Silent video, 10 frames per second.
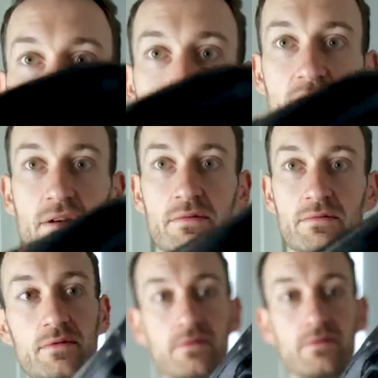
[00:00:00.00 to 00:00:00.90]
There we go.
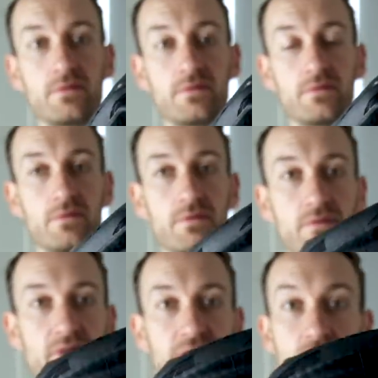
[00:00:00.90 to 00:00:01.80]

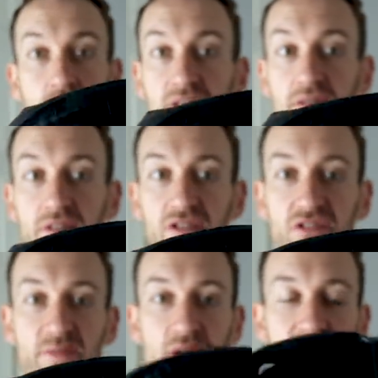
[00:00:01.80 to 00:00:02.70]
Let's do
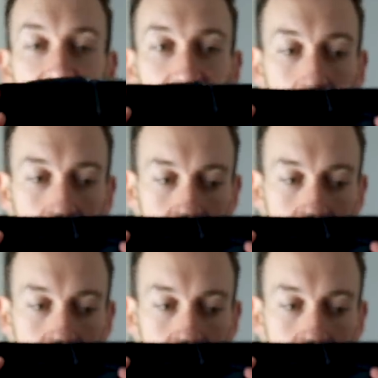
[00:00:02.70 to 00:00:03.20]
the smell test.